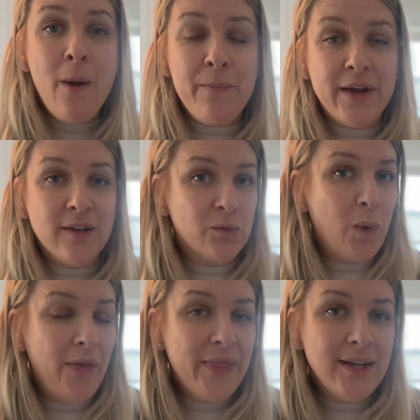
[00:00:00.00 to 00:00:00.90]
Because
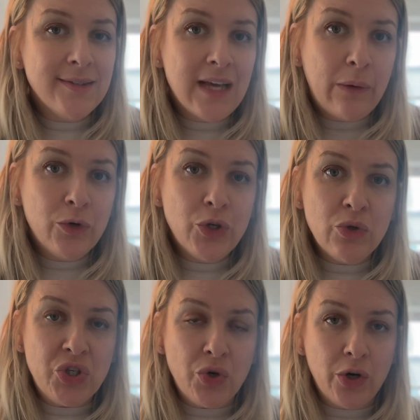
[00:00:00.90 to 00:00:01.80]
when that sourdough
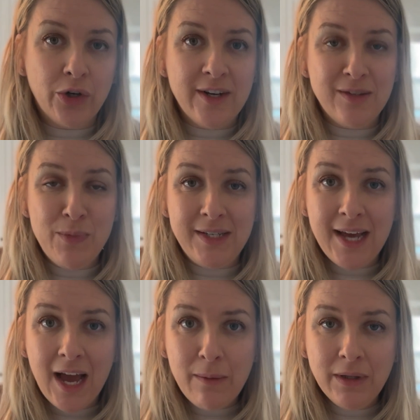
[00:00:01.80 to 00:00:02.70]
starter is
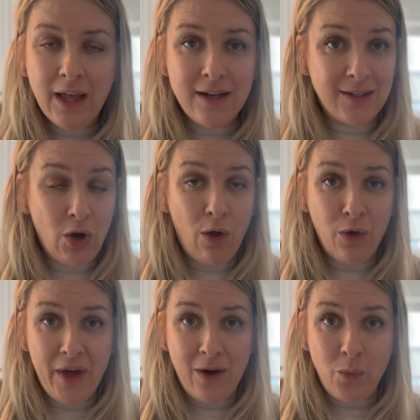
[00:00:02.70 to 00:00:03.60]
metabolizing all
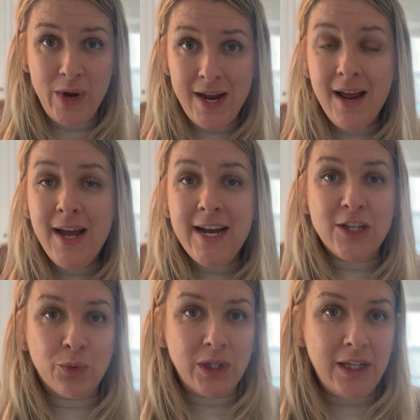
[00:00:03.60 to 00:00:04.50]
that wheat,
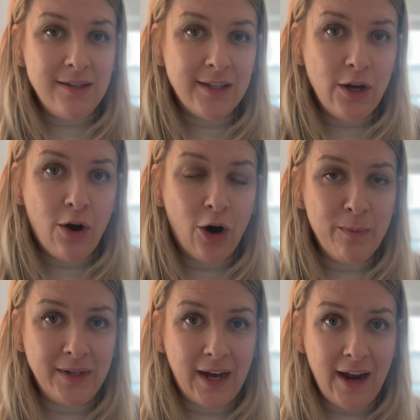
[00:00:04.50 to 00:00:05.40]
it's releasing
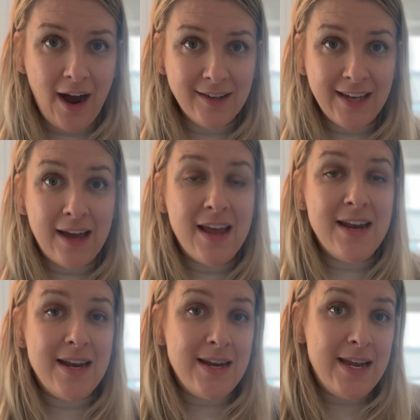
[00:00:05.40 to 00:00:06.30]
carbon dioxide and
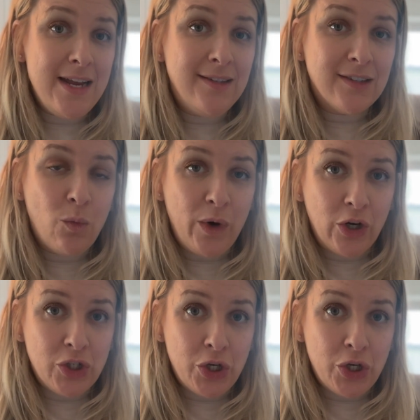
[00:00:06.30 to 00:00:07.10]
it needs somewhere to